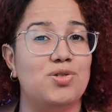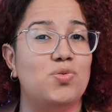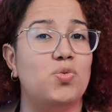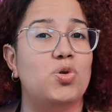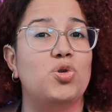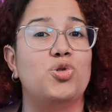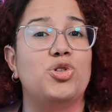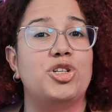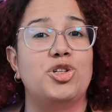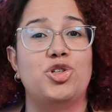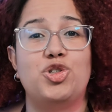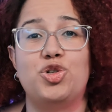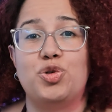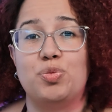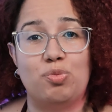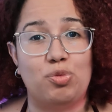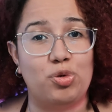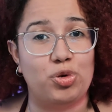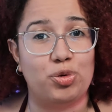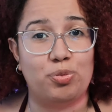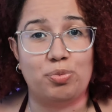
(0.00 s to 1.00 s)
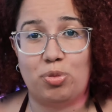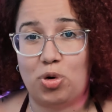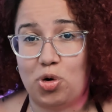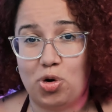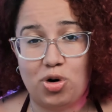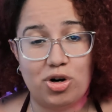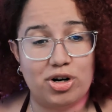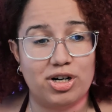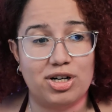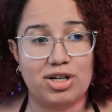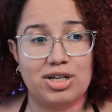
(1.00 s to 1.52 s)
will teach you
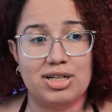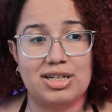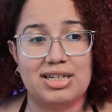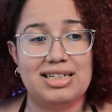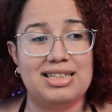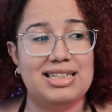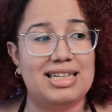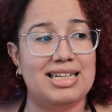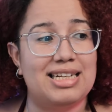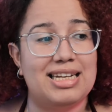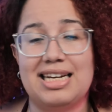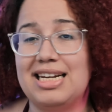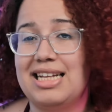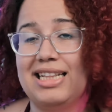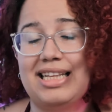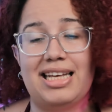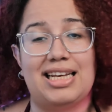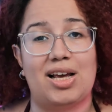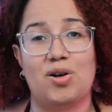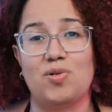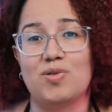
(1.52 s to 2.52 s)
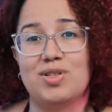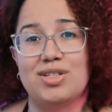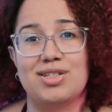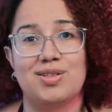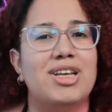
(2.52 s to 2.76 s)
more than anything else.